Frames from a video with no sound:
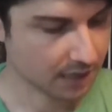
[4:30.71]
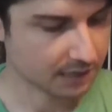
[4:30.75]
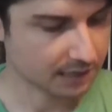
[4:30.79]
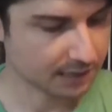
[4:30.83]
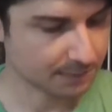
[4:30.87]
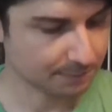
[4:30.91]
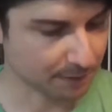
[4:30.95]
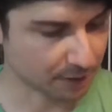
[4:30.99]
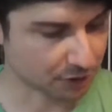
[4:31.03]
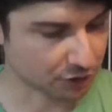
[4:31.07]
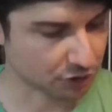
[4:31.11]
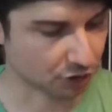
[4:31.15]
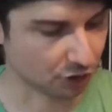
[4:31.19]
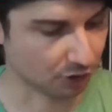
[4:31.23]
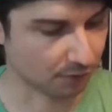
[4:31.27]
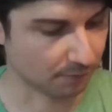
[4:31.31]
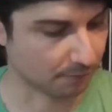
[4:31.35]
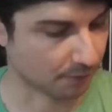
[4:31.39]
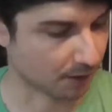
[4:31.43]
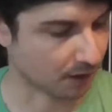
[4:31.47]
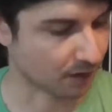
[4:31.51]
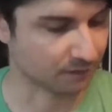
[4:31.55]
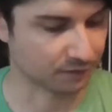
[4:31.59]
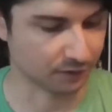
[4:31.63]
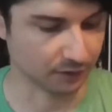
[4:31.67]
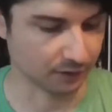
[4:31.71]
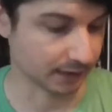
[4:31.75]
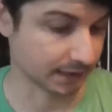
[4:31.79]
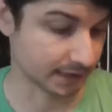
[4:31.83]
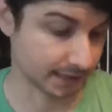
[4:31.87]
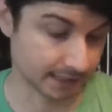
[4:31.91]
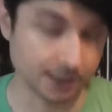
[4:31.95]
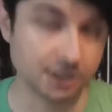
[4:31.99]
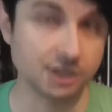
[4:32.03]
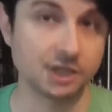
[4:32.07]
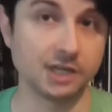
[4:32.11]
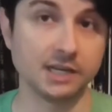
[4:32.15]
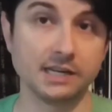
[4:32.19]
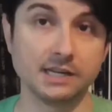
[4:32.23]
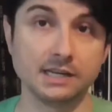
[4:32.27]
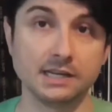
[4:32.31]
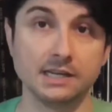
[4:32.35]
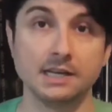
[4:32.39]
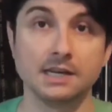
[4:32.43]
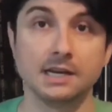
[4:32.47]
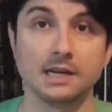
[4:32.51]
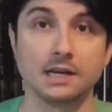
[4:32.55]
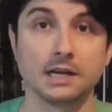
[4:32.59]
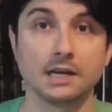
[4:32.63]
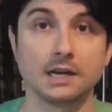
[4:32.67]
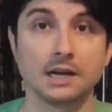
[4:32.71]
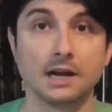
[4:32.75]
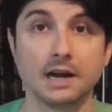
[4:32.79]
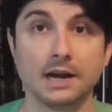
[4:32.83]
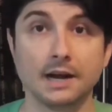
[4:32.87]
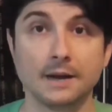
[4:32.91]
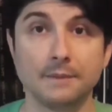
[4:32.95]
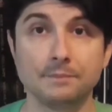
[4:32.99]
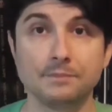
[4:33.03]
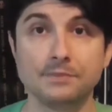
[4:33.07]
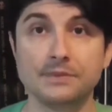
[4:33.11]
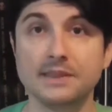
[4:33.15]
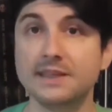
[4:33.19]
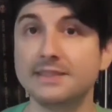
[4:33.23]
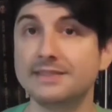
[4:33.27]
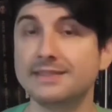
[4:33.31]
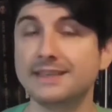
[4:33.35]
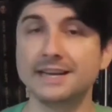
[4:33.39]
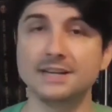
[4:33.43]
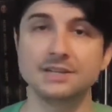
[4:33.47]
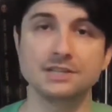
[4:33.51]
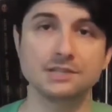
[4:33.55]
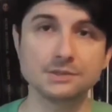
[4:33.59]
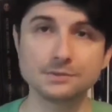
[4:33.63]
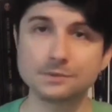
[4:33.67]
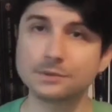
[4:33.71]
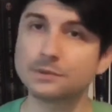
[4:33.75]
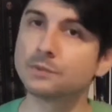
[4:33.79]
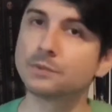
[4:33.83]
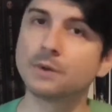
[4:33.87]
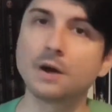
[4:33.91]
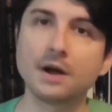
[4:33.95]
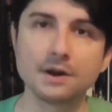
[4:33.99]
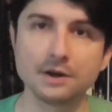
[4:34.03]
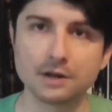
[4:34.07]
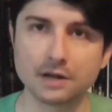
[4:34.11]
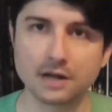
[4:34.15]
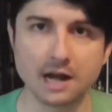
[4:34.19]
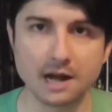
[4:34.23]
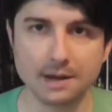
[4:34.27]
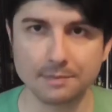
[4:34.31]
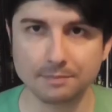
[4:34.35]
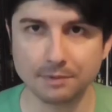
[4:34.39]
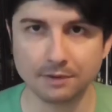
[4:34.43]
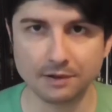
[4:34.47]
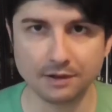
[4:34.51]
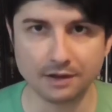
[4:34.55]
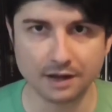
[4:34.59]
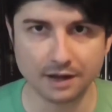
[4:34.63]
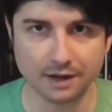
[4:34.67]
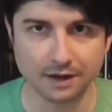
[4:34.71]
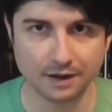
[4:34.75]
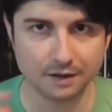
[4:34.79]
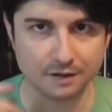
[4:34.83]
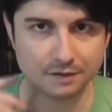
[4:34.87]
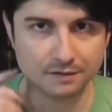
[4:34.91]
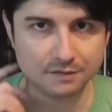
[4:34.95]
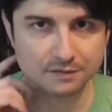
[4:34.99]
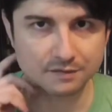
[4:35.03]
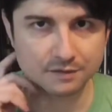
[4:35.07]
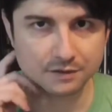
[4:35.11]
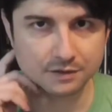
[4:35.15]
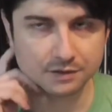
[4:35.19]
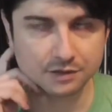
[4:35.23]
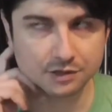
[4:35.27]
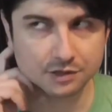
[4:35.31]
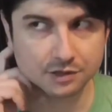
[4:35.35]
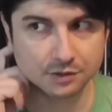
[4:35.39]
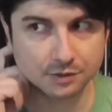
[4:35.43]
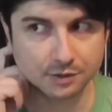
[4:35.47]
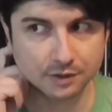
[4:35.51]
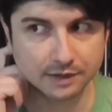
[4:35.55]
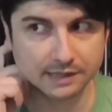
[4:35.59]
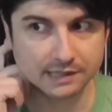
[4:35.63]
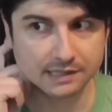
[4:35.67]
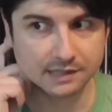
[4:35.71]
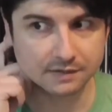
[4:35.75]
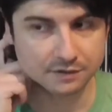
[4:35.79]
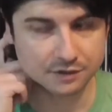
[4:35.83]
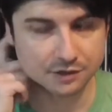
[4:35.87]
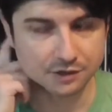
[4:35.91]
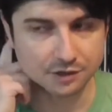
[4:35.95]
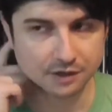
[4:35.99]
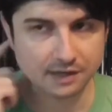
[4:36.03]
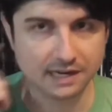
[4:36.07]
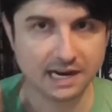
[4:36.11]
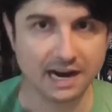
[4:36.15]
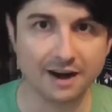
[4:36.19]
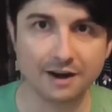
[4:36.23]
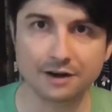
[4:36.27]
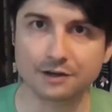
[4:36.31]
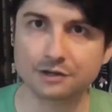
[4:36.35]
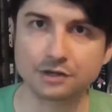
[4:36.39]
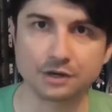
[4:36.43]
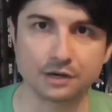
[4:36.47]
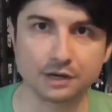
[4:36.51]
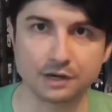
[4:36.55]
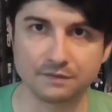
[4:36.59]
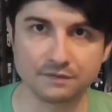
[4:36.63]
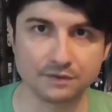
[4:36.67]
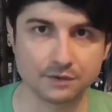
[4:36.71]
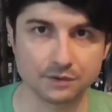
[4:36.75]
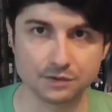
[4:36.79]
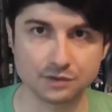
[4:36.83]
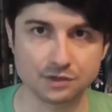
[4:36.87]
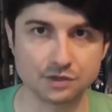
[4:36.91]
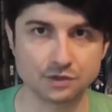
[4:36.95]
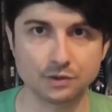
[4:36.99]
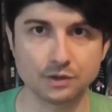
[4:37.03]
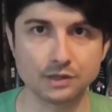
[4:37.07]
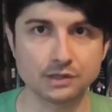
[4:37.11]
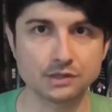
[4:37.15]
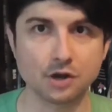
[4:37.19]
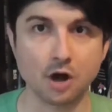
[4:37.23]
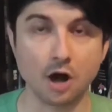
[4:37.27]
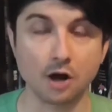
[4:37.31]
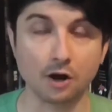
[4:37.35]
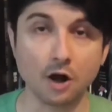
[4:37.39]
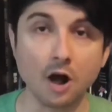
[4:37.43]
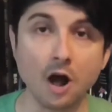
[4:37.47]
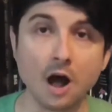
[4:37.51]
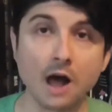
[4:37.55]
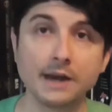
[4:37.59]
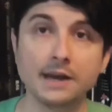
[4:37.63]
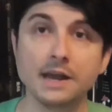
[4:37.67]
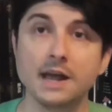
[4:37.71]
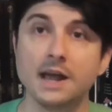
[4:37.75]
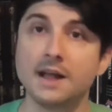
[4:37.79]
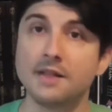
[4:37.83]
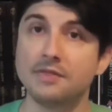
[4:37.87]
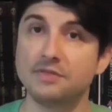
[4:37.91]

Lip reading: Special Marvel Edition, that they just would run a couple of stories of a certain character, and if those stories caught on,